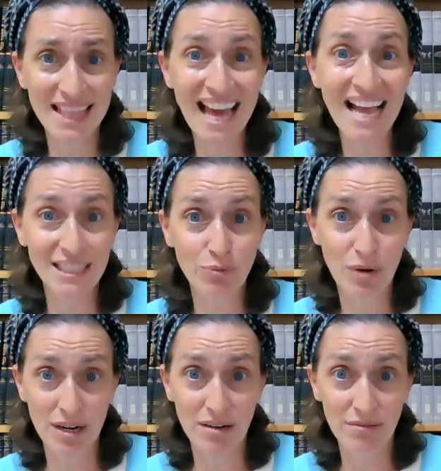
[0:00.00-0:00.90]
That's
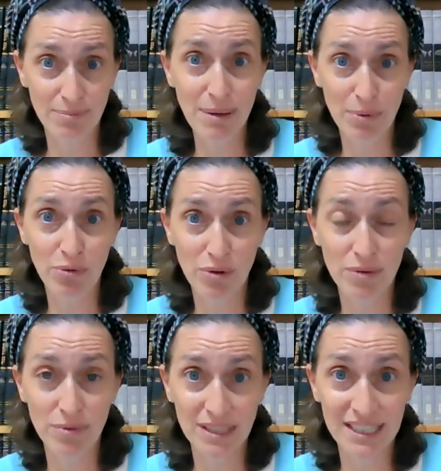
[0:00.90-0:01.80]
where people who
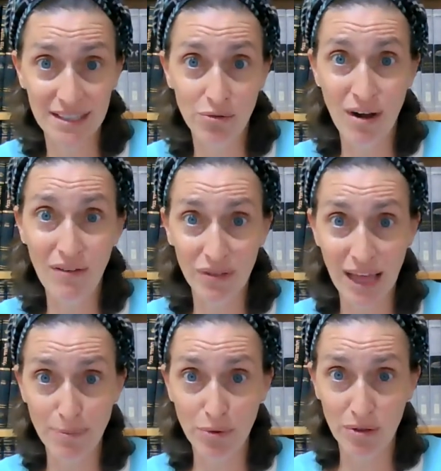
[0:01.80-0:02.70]
are who have
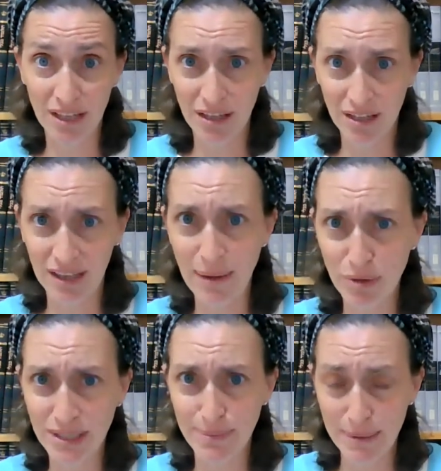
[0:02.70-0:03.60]
leper,
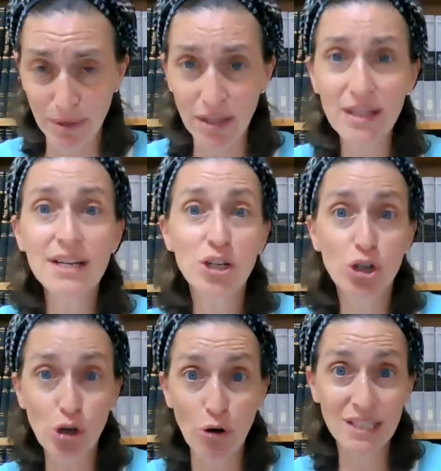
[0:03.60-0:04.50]
leprous people
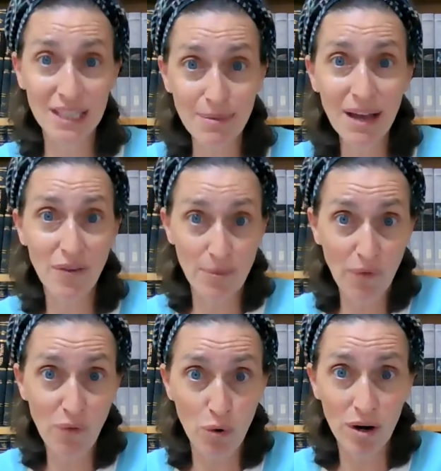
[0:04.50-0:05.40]
go to the mikveh
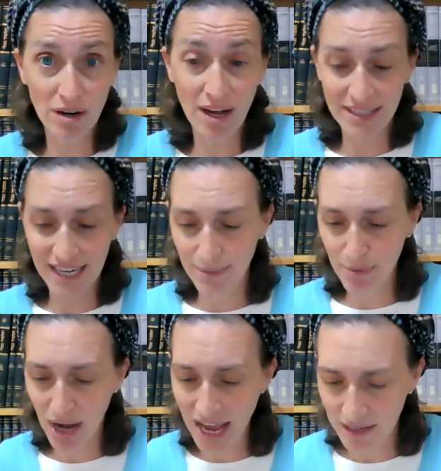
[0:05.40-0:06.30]
before on day
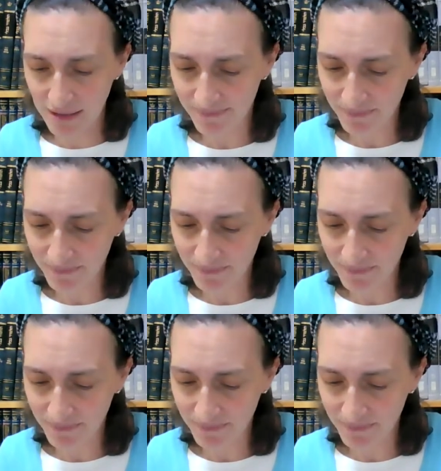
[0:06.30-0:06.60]
number eight.